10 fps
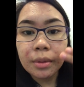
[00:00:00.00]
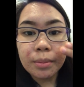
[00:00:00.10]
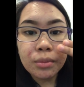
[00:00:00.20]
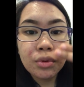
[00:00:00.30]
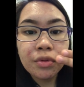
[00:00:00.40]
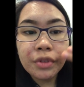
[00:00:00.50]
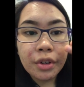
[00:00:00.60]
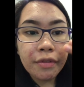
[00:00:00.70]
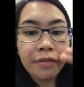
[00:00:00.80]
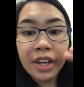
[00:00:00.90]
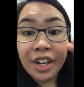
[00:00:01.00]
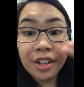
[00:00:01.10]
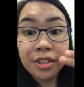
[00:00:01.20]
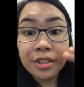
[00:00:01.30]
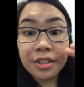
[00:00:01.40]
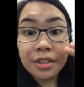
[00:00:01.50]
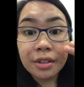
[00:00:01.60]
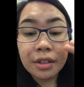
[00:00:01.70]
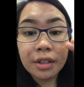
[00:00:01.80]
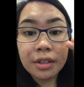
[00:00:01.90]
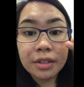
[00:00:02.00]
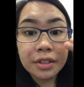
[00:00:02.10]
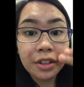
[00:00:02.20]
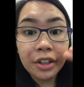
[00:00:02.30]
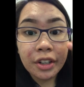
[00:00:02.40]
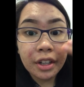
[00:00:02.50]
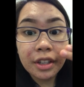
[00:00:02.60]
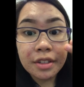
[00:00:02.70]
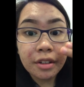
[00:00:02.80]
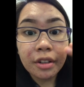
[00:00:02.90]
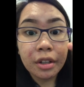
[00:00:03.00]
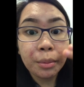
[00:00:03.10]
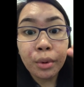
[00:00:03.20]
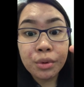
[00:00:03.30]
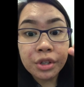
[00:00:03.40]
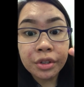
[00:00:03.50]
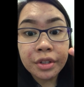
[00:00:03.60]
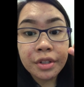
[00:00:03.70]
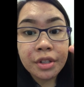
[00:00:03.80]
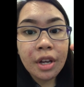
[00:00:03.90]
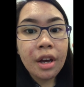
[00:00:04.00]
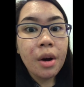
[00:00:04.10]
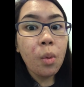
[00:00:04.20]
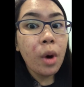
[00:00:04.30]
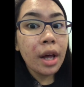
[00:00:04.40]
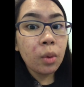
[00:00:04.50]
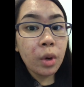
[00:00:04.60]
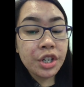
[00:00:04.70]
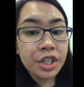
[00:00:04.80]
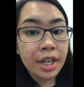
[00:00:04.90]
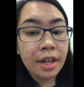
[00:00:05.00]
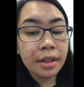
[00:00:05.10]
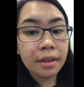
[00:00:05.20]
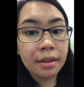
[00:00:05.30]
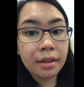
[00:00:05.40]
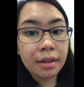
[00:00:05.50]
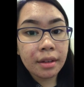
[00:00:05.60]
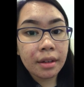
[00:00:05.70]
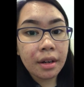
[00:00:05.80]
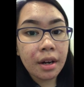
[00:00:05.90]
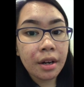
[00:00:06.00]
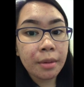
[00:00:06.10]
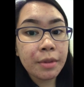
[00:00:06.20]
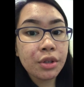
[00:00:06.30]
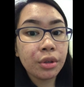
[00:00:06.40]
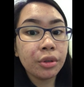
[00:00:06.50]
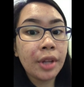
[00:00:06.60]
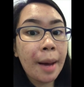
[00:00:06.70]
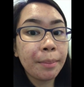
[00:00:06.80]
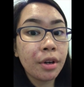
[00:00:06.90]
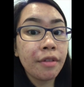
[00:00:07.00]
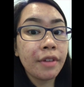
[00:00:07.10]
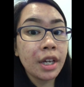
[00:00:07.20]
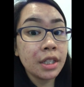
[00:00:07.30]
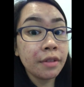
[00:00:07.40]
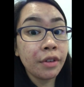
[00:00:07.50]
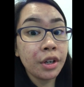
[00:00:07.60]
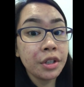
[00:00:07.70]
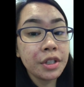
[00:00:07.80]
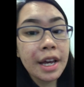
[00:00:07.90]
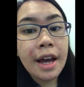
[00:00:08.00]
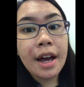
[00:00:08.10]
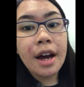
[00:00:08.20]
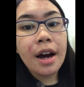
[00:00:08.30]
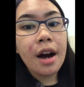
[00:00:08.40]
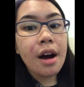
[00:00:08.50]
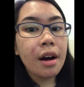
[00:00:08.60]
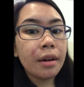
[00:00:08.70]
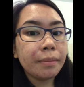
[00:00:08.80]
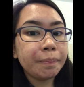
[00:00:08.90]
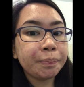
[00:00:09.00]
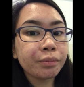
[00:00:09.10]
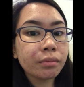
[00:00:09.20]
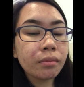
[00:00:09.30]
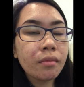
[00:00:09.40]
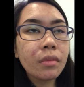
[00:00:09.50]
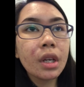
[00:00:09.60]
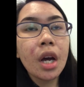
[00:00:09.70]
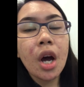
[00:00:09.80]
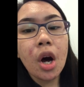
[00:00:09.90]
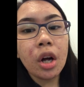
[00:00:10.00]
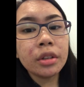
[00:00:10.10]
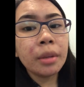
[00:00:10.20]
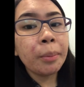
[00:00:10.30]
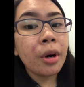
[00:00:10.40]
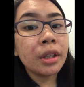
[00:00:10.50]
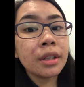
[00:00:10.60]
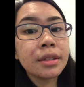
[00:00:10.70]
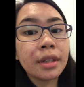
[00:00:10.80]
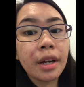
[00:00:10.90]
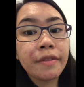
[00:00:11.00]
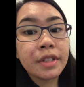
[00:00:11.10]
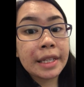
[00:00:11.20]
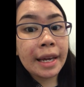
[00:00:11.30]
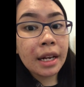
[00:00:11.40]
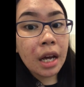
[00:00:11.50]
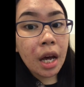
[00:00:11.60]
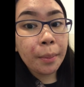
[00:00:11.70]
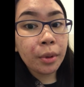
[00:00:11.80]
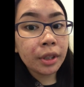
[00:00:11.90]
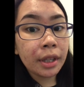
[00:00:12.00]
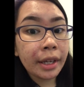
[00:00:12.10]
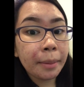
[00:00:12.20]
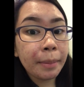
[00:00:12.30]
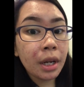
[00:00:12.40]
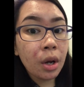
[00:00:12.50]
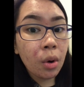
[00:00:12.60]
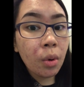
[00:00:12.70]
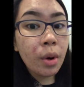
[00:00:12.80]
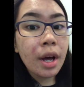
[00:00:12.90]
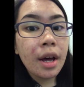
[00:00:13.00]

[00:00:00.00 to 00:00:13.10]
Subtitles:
move your fingers in circular motions while washing it. Be sure to damp your face first. All the products that I've said, I put a link below